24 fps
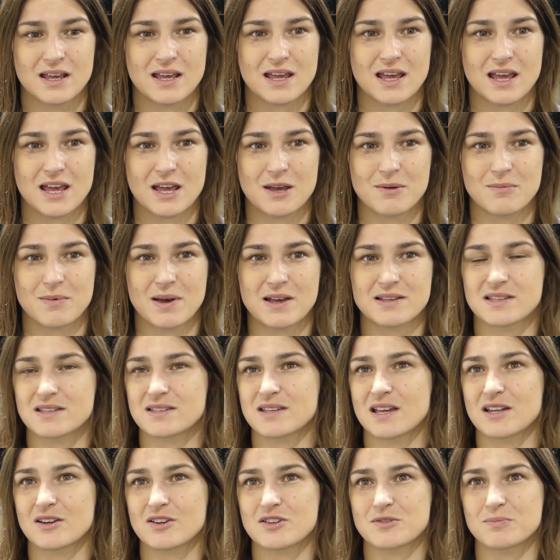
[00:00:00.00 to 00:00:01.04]
um, as I
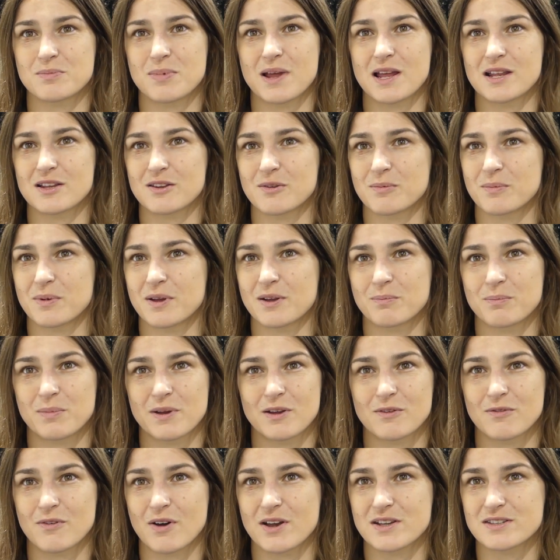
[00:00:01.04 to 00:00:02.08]
said, there's plenty of big
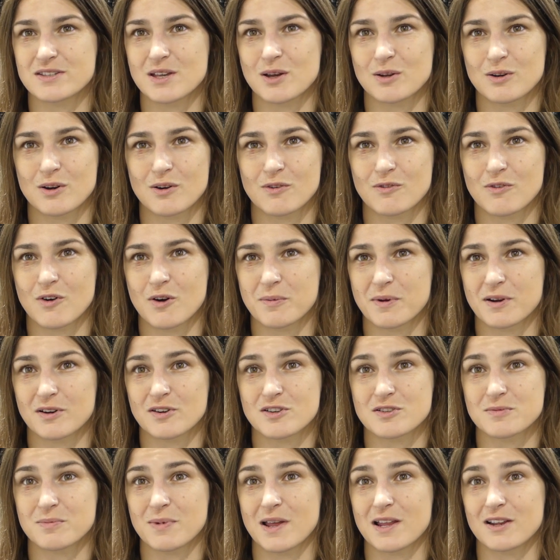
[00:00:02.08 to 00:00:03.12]
big fights out there for me. And
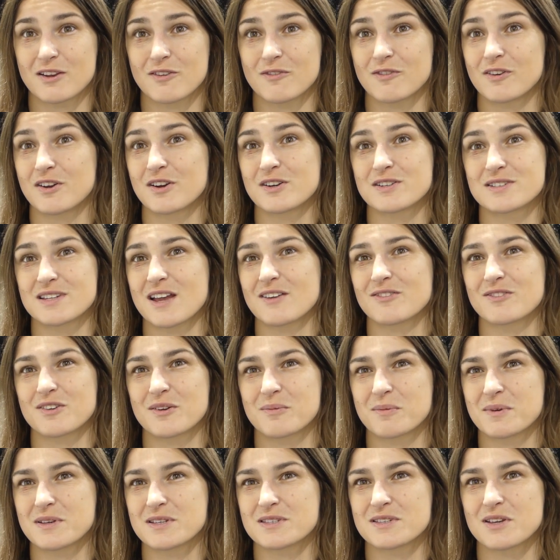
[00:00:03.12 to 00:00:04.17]
there's plenty of years left
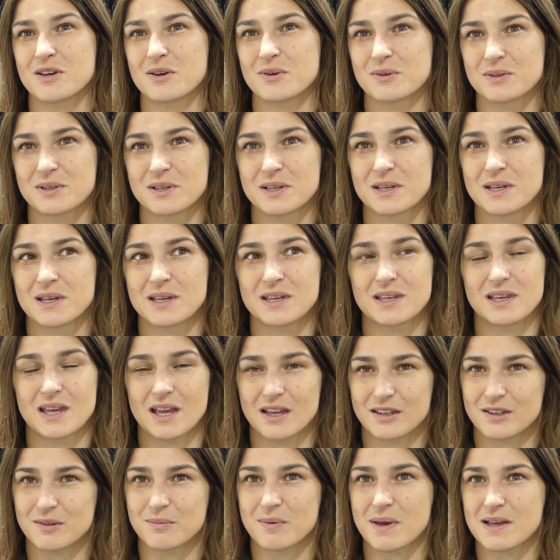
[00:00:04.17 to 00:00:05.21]
in me. So
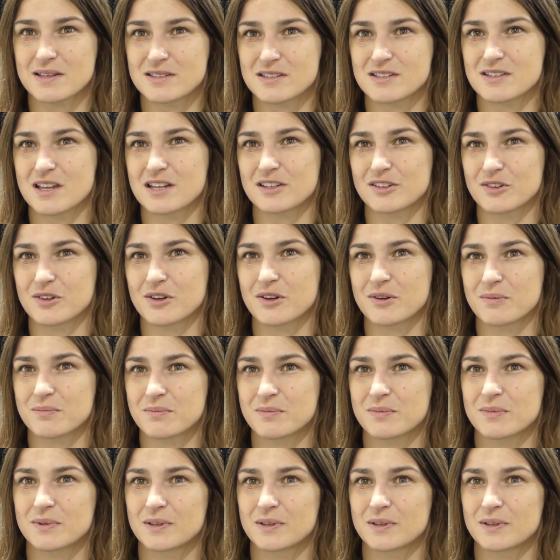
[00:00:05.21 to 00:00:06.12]
yeah, the best is yet to come.